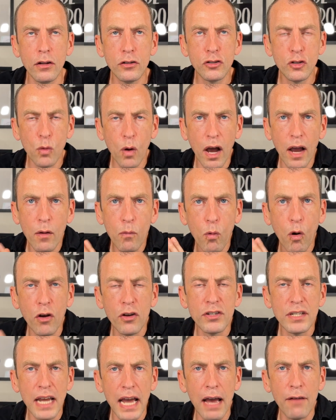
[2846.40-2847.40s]
do I
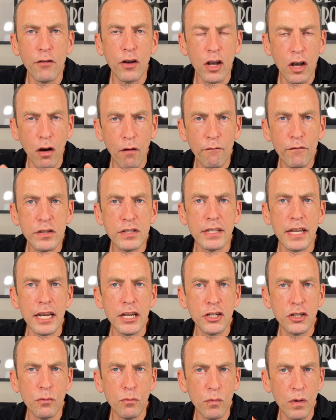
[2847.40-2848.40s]
want to have a
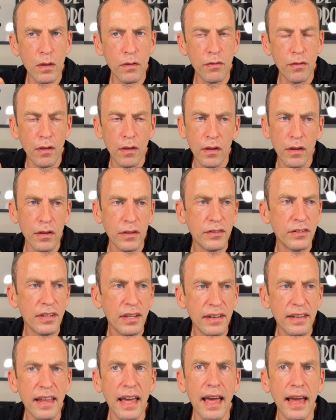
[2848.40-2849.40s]
conversation with
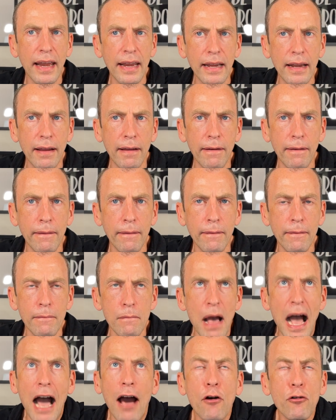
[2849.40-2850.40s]
today?
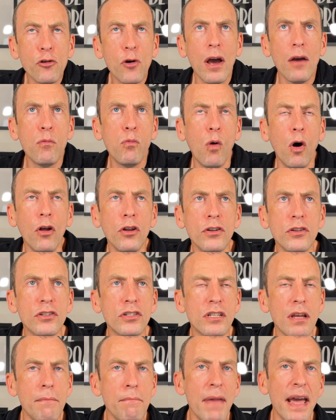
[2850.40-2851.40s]
How do I
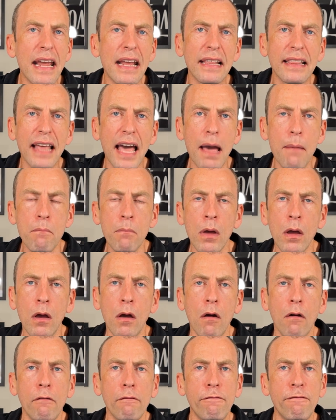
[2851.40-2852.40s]
want to make them
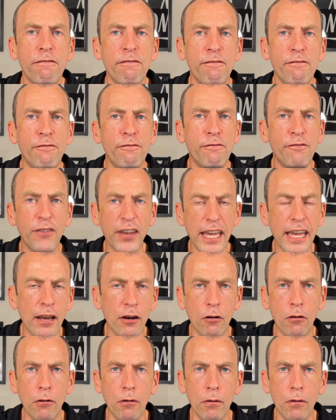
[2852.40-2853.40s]

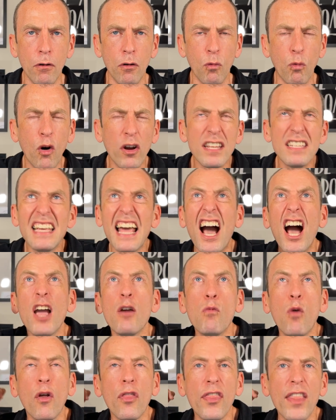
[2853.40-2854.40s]
feel? What is it
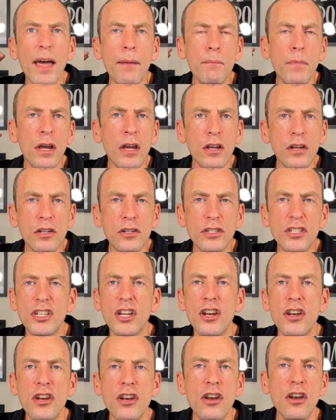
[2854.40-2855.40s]
I want them
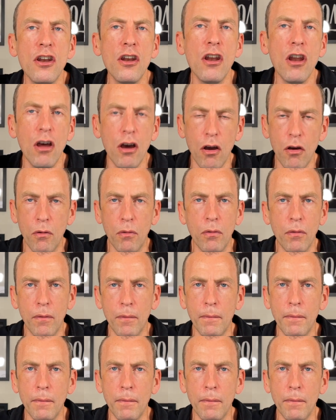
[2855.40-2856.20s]
to know?